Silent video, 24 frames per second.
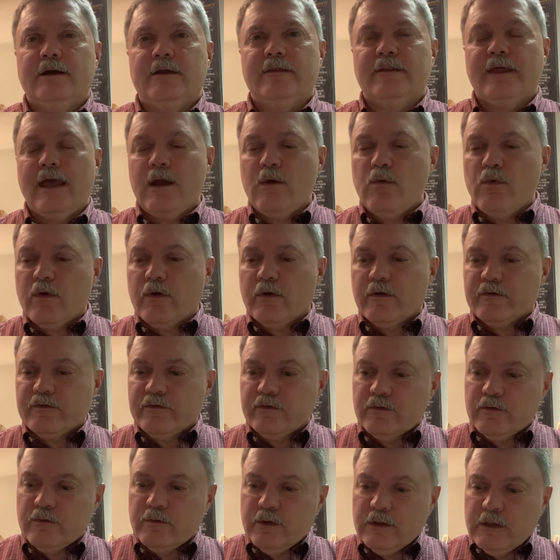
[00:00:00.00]
They were
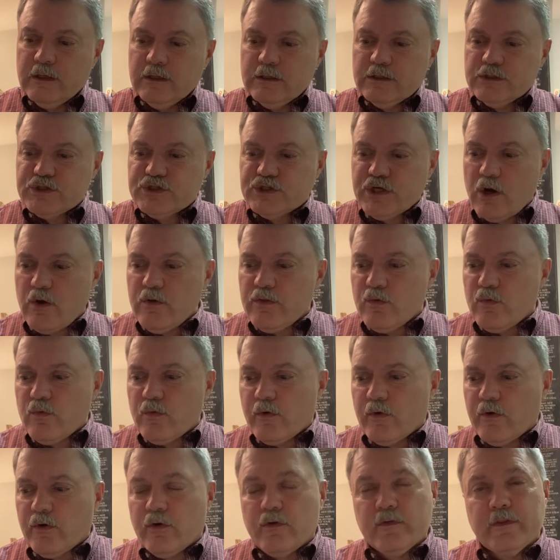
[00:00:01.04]
to show the
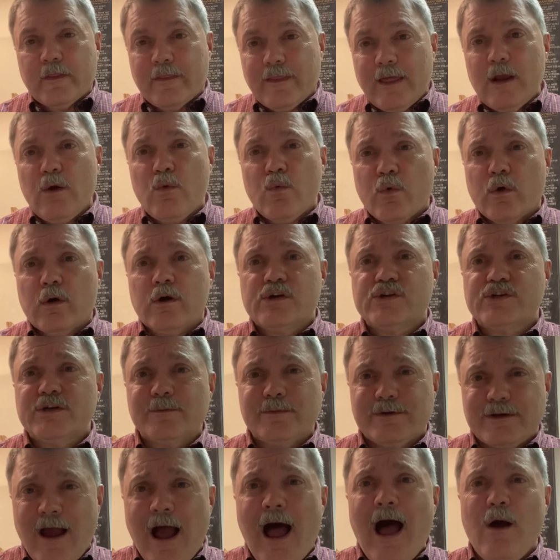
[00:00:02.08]
world that they
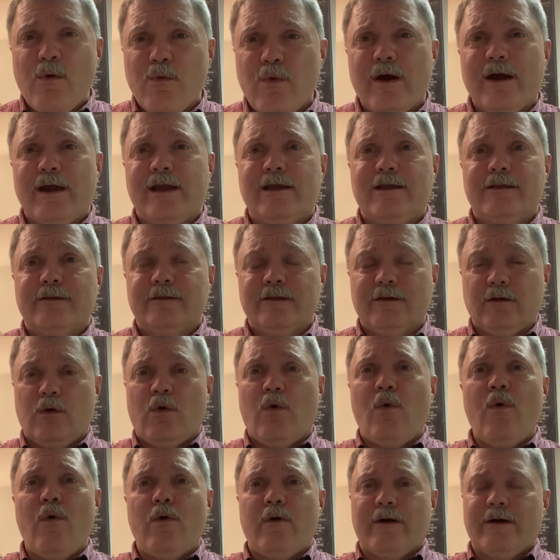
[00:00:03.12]
worship Yahweh, the
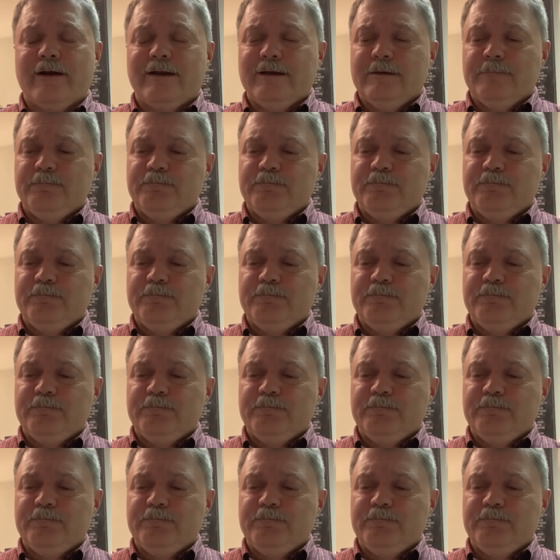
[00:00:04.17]
Lord.